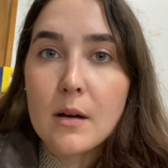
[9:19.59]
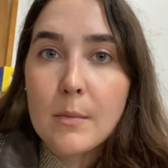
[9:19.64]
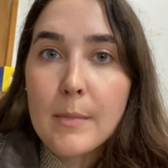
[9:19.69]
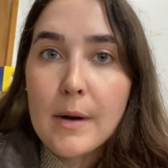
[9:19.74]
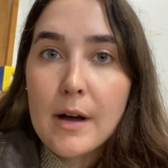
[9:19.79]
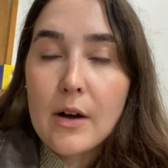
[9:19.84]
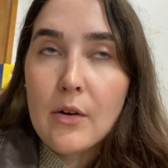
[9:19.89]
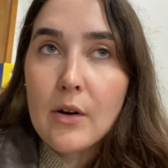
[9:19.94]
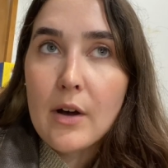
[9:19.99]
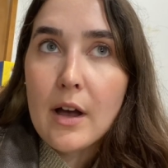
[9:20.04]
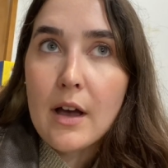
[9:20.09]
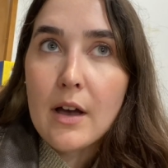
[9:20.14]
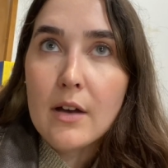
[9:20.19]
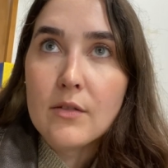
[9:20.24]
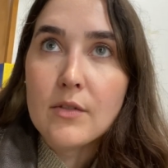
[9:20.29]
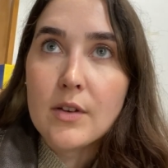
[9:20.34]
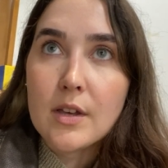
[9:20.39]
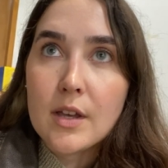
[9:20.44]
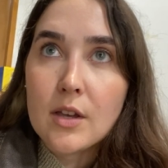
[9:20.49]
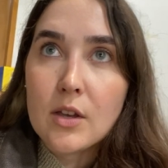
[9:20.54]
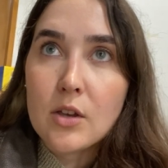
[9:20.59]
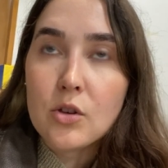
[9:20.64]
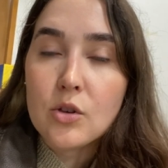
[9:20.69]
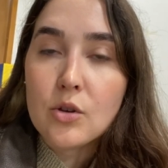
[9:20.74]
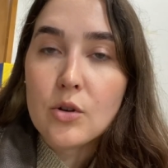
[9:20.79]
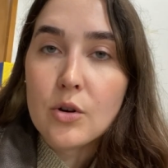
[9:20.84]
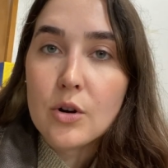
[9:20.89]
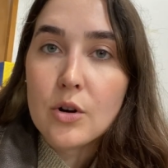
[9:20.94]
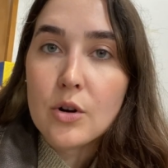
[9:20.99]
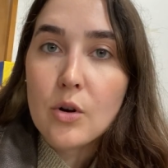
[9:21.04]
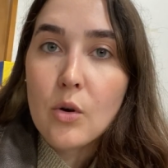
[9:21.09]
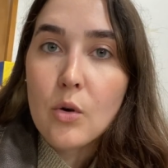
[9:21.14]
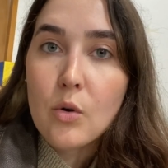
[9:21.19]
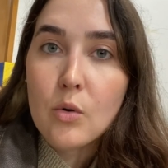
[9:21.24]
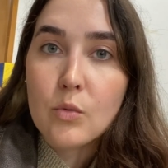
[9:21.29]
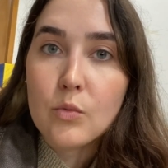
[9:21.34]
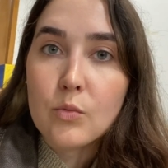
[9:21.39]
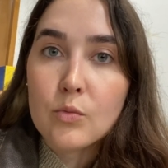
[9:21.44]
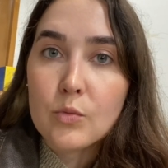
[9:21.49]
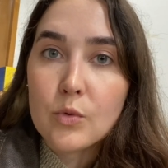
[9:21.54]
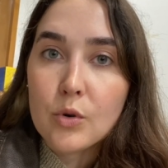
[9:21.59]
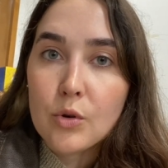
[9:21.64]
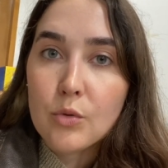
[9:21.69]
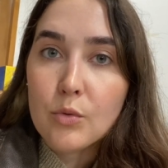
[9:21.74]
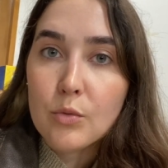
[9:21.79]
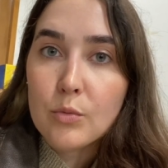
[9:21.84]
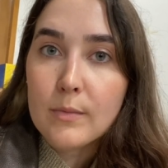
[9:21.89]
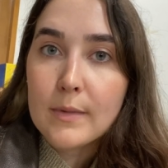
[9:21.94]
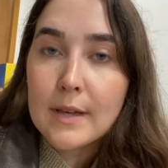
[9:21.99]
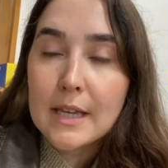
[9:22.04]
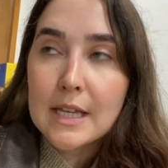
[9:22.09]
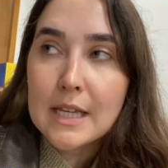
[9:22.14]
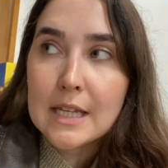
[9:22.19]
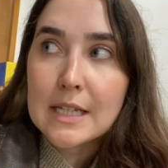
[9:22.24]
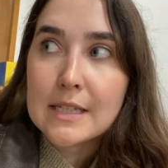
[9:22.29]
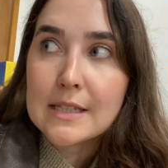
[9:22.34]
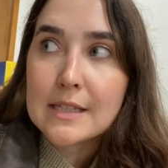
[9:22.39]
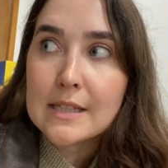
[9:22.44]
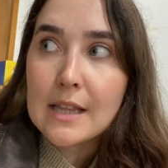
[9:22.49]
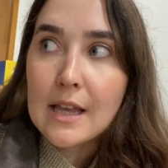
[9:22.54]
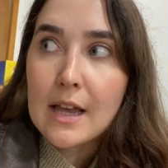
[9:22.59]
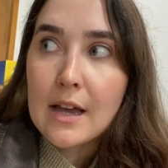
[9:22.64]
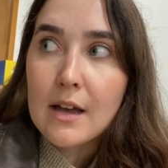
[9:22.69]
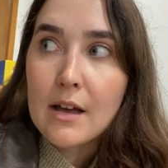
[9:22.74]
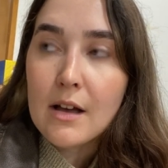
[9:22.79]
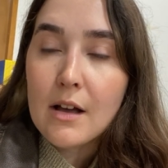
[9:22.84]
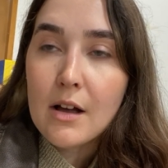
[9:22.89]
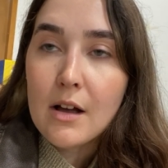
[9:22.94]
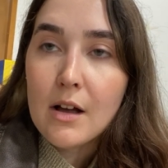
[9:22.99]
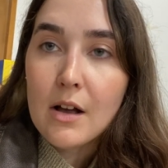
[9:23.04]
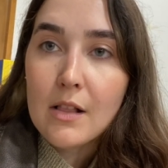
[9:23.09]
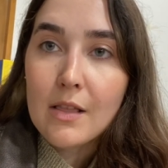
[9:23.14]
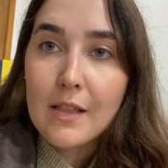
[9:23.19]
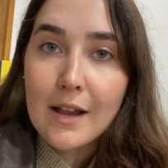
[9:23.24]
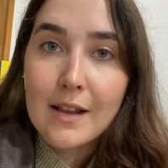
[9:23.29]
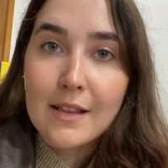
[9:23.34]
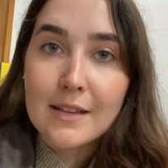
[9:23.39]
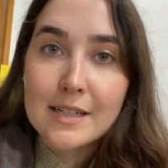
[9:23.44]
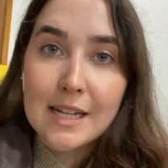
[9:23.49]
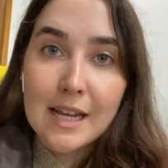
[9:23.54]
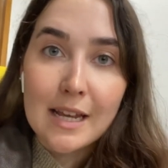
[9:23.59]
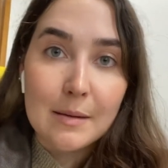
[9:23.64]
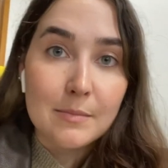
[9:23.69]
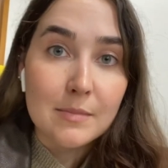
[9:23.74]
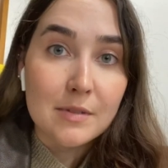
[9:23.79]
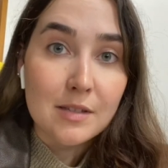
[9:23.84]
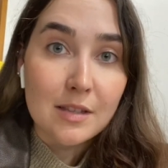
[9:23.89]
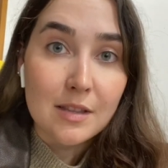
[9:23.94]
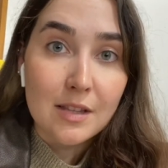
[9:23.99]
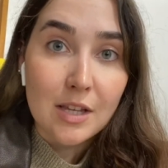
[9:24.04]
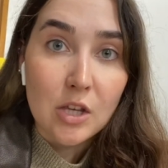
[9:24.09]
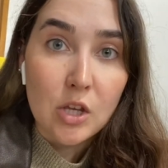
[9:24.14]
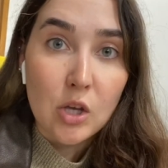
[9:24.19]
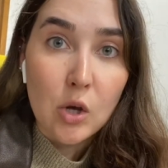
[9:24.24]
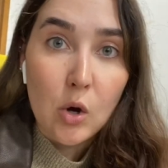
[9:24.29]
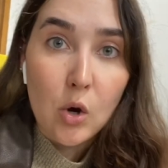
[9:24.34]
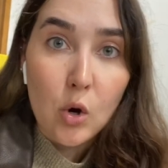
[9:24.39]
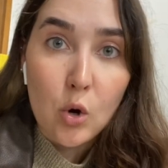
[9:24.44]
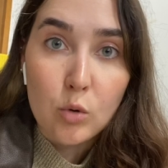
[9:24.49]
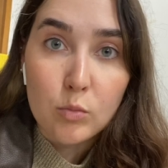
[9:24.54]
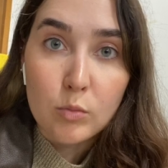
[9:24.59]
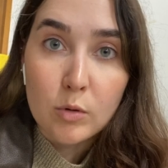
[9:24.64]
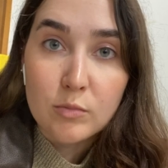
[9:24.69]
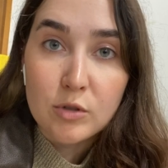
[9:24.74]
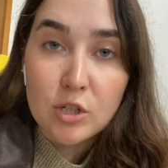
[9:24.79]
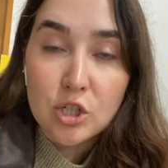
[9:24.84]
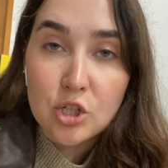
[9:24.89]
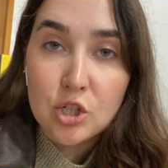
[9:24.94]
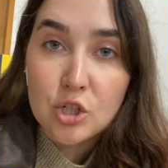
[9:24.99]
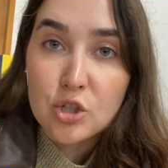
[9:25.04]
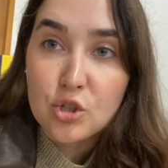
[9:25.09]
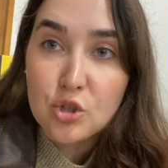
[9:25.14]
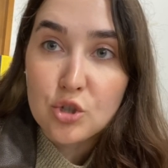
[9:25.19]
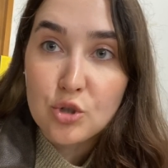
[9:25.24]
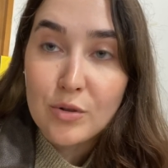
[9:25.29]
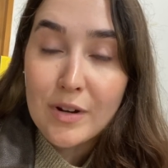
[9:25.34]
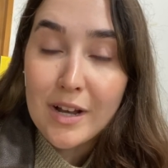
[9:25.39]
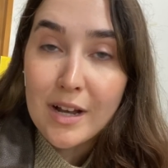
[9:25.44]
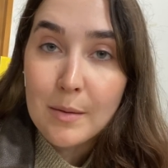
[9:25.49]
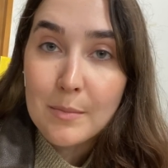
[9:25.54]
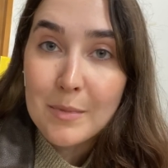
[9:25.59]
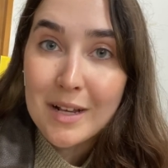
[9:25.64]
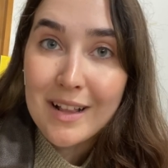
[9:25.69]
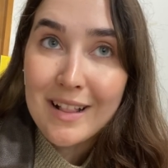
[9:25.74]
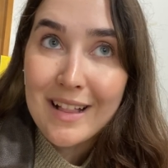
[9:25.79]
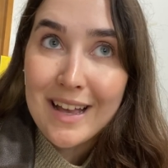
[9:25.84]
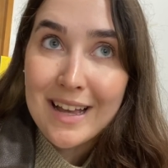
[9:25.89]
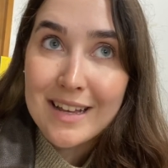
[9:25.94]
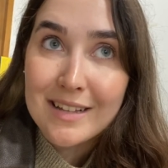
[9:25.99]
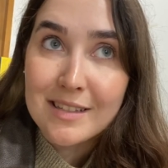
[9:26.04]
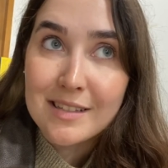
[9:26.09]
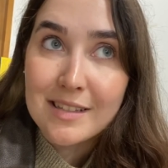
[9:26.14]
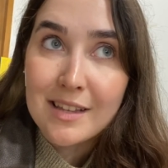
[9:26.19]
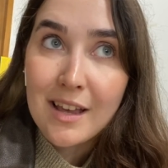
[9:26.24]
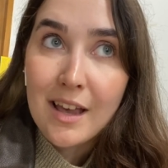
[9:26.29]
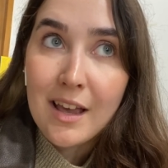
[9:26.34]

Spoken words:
about having your own room is that a lot of times the homeroom teachers do not come to class,